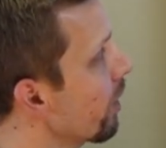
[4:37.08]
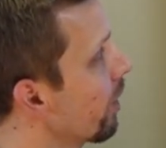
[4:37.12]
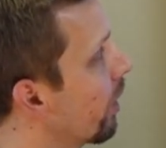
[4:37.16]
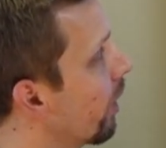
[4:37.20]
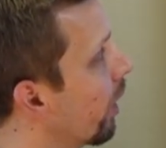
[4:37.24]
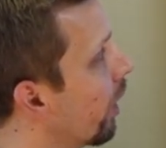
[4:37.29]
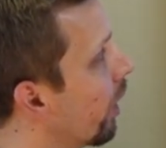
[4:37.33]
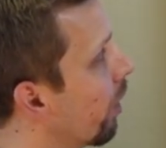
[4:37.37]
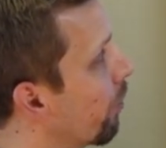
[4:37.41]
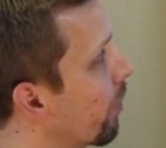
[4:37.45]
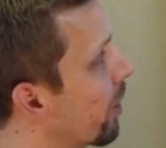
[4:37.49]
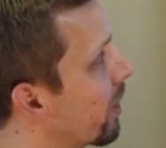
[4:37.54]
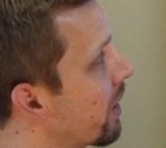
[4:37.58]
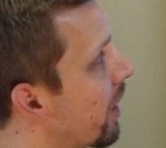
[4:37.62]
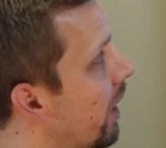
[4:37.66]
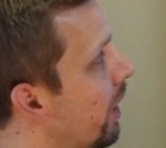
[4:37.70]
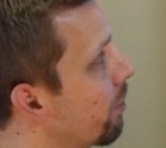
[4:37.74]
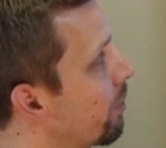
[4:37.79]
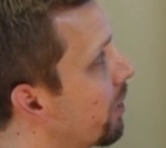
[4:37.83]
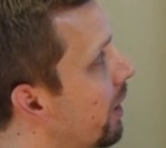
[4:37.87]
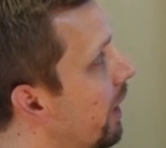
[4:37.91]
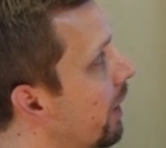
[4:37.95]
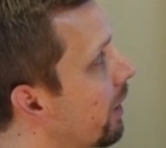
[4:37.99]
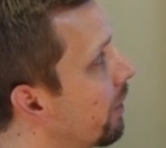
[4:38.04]
The
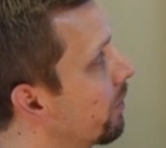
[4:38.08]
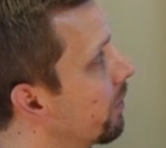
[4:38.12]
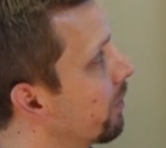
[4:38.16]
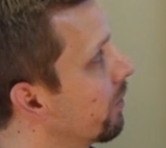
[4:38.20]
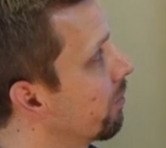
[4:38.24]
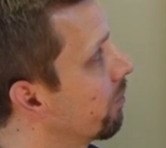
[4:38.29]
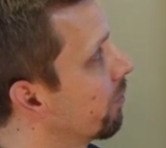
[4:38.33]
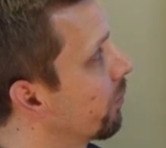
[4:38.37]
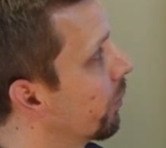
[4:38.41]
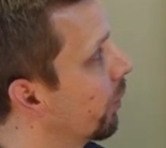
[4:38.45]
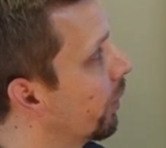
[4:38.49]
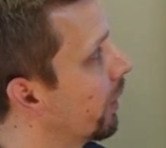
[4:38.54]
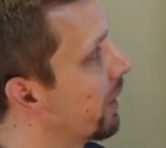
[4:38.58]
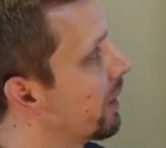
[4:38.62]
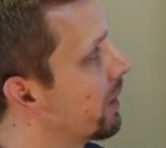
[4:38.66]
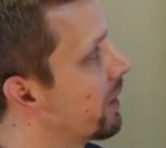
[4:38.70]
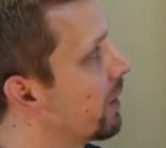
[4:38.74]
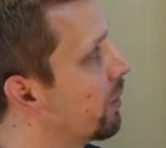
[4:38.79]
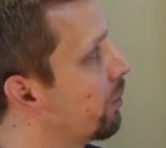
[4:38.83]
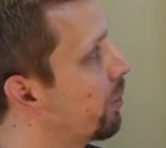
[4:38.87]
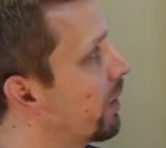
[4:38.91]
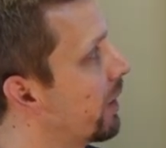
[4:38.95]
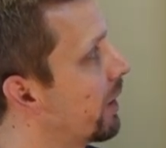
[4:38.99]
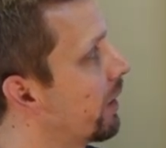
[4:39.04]
time date for
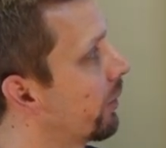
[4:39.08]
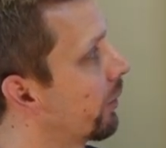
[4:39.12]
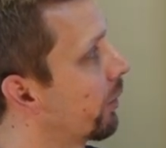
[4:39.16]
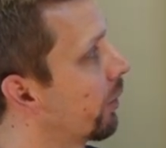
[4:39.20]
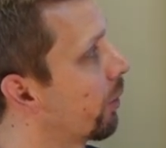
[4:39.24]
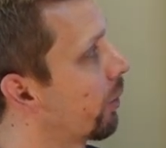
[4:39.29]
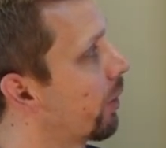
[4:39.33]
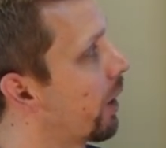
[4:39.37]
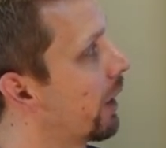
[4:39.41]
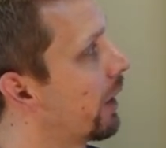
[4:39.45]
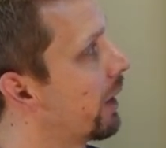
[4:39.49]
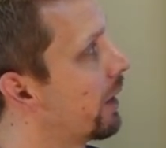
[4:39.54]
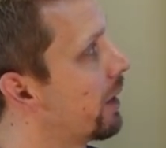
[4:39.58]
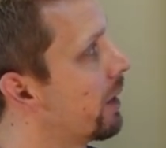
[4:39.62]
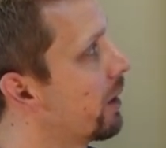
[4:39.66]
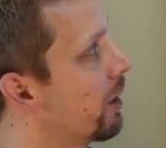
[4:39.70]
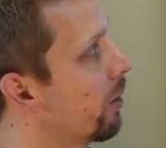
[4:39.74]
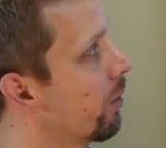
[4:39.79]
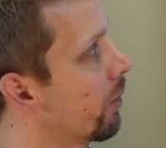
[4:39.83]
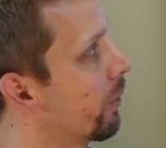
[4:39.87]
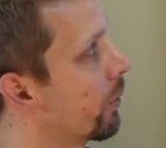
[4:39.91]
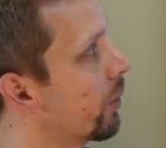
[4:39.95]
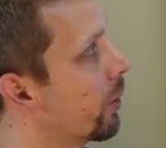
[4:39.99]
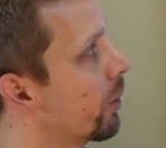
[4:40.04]
NTP is located
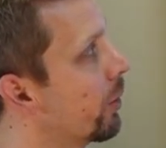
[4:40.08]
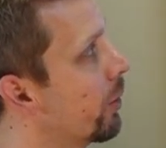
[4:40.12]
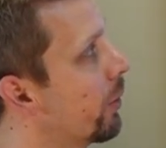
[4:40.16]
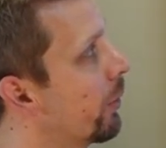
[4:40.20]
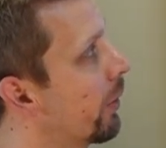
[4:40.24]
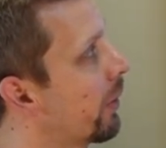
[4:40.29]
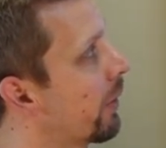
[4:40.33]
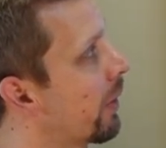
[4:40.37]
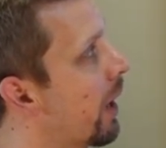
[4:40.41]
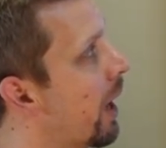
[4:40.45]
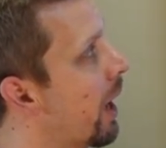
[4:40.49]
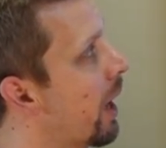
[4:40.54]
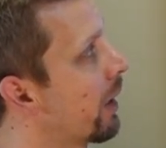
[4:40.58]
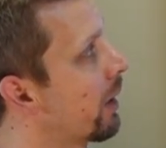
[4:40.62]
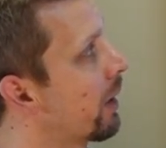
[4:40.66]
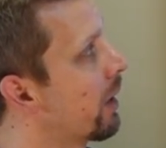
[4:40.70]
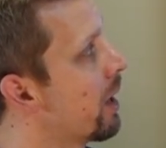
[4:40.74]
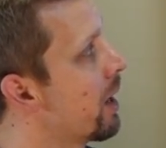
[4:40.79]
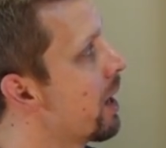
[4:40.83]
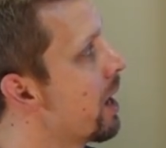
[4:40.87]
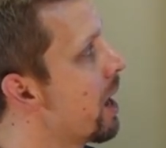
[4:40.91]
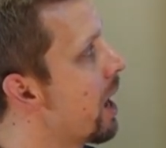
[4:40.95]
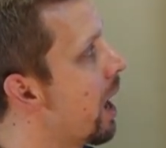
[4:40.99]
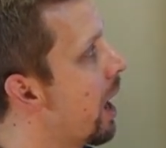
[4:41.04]
here if you're using that.
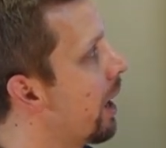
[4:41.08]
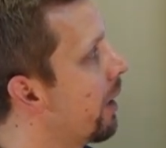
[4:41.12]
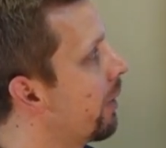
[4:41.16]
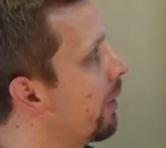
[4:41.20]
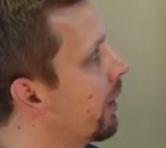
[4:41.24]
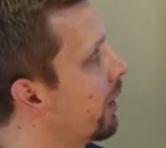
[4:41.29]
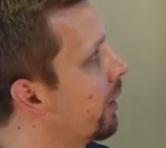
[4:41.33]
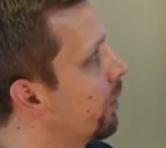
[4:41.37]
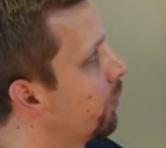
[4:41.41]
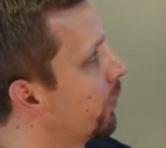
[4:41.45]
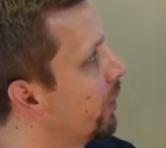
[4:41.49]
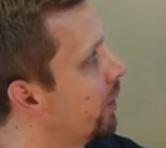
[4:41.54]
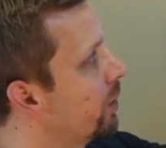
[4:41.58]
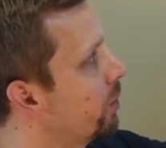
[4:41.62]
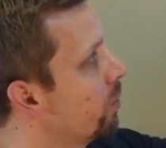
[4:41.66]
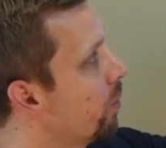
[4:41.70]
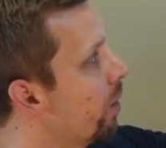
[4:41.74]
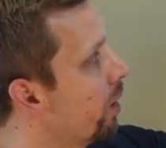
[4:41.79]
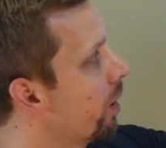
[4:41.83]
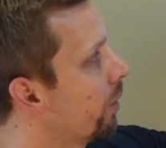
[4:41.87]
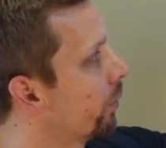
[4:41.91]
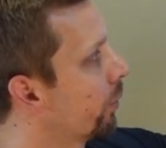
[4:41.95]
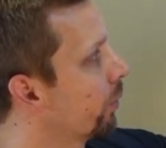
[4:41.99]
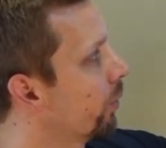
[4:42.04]
And then we do
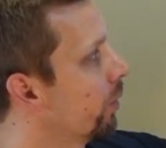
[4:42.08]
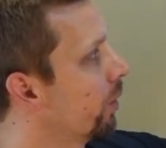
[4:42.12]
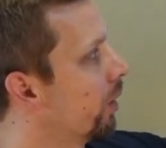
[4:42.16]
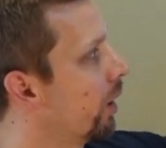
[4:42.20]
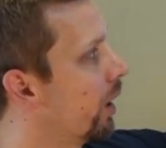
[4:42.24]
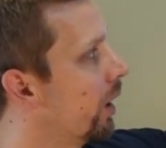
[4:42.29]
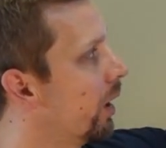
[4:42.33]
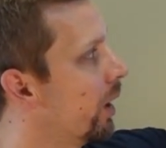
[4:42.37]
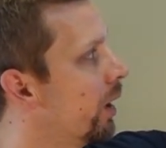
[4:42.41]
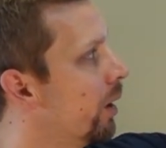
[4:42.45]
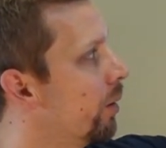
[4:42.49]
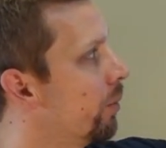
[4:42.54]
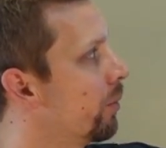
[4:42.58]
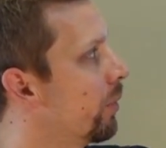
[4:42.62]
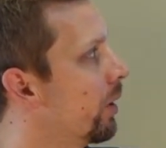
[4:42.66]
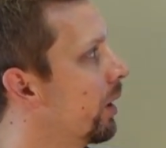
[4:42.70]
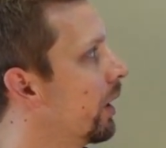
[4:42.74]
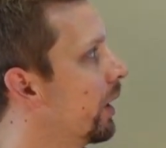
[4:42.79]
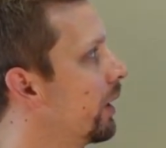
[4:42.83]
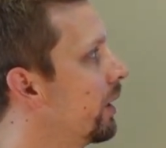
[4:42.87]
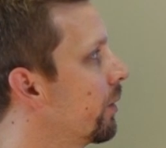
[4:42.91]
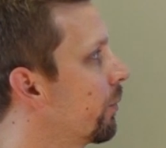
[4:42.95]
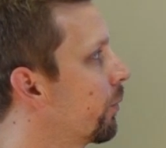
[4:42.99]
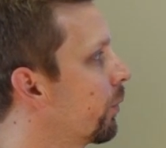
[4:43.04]
offer
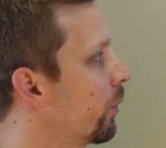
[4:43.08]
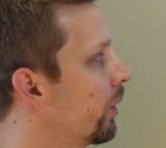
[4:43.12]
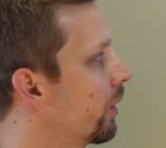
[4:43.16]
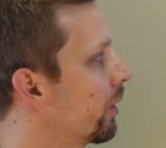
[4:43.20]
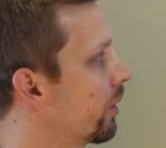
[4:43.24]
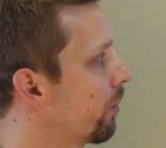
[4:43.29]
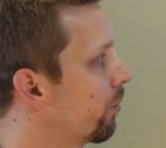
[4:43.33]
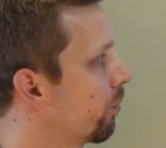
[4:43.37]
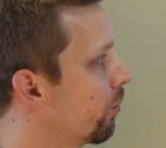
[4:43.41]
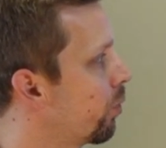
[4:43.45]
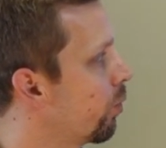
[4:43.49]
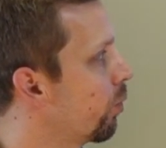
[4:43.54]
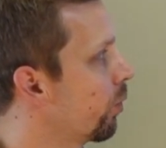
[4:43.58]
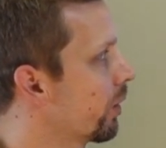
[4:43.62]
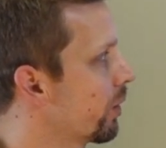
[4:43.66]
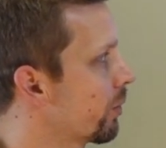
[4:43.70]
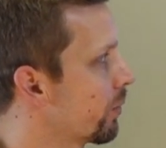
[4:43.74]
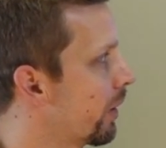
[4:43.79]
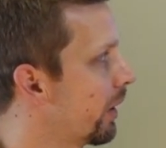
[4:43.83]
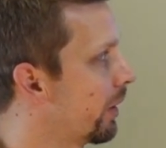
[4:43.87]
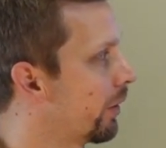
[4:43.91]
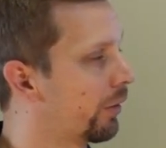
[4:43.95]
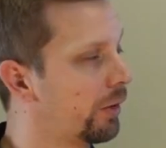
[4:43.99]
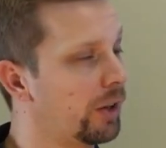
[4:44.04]
a different port
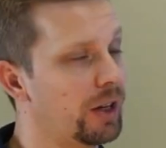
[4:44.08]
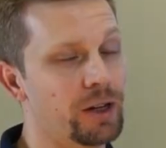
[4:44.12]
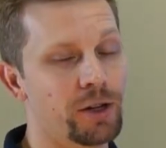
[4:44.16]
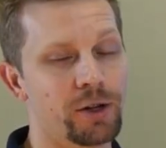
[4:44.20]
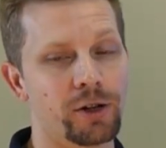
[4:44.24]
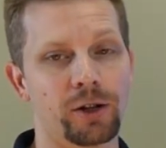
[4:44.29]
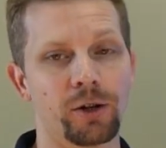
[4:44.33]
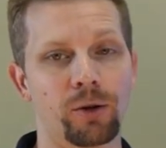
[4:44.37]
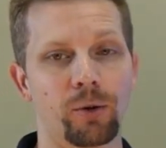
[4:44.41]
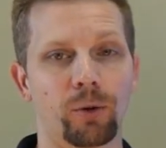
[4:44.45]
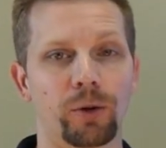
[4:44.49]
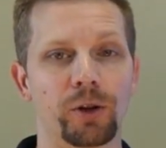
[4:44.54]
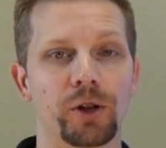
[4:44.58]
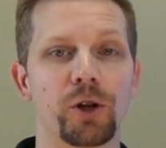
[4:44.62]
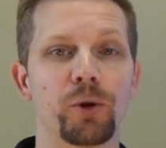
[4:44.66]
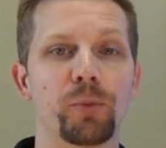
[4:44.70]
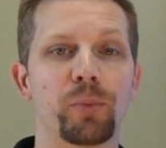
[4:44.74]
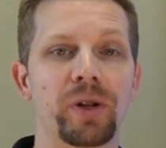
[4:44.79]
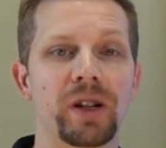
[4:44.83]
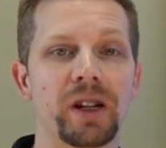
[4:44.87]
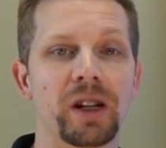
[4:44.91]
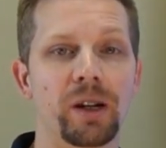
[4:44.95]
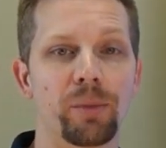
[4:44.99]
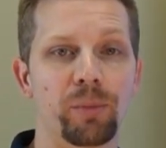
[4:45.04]
translation or
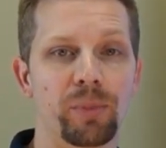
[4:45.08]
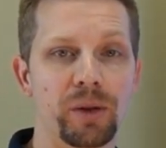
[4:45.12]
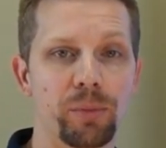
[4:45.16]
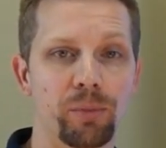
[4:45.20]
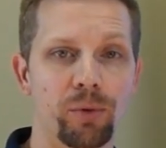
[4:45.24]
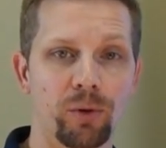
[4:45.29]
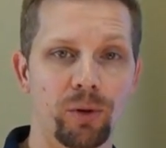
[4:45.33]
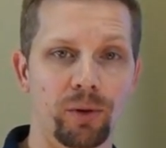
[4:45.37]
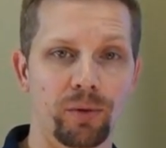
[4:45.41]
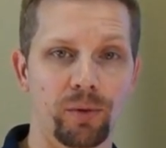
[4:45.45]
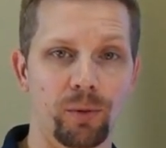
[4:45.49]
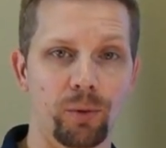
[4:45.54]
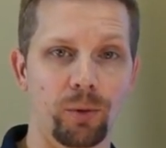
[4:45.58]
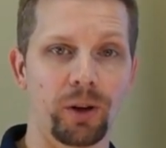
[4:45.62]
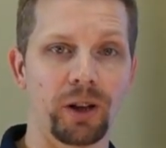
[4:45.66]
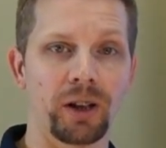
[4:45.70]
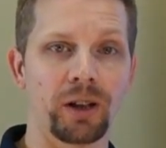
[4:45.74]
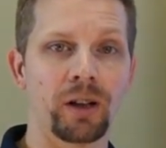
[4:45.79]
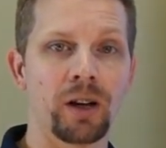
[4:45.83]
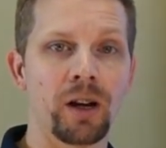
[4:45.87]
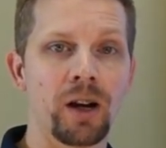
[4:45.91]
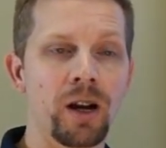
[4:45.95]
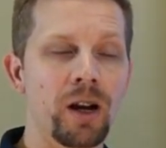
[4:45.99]
UPnP port forwarding.